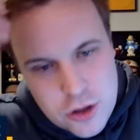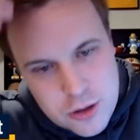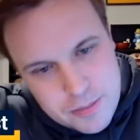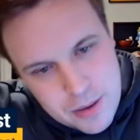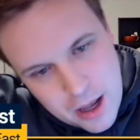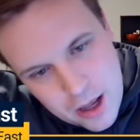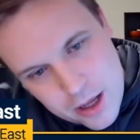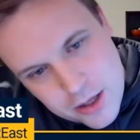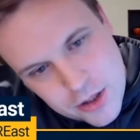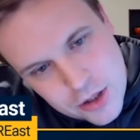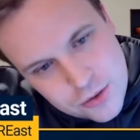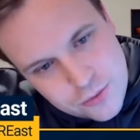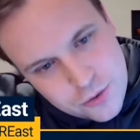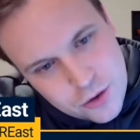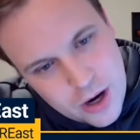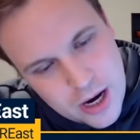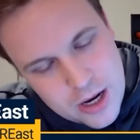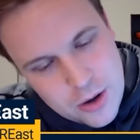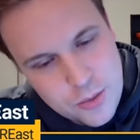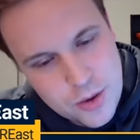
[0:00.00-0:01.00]
Apologies for
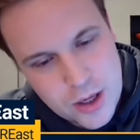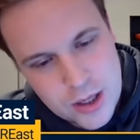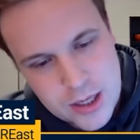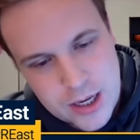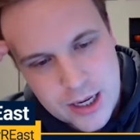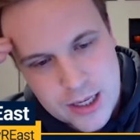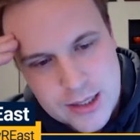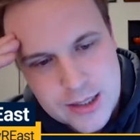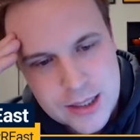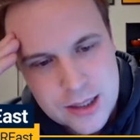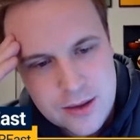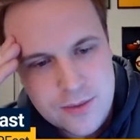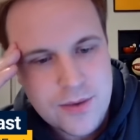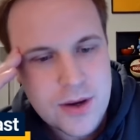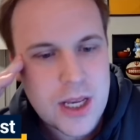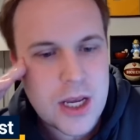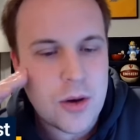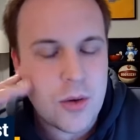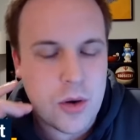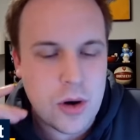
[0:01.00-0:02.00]
any weird cuts in the
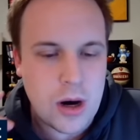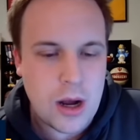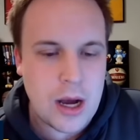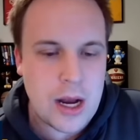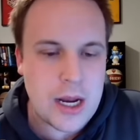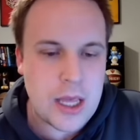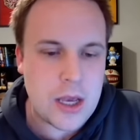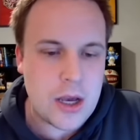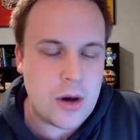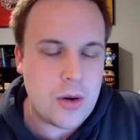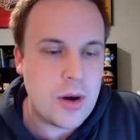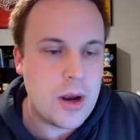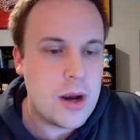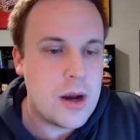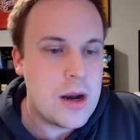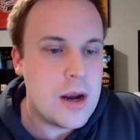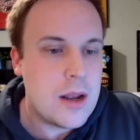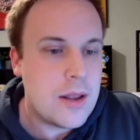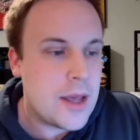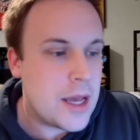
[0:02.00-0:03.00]
video or audio
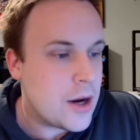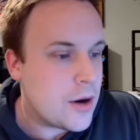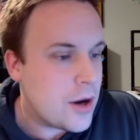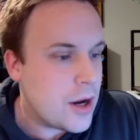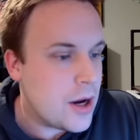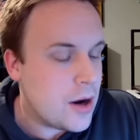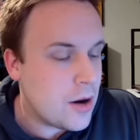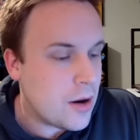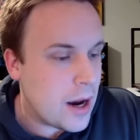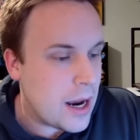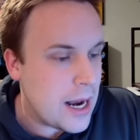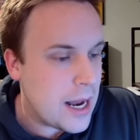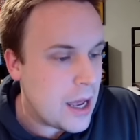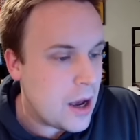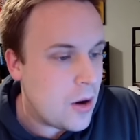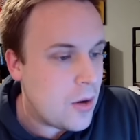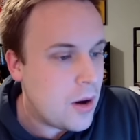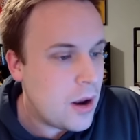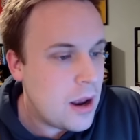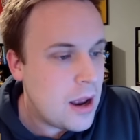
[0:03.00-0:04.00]
that you're hearing right
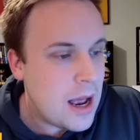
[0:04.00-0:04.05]
now.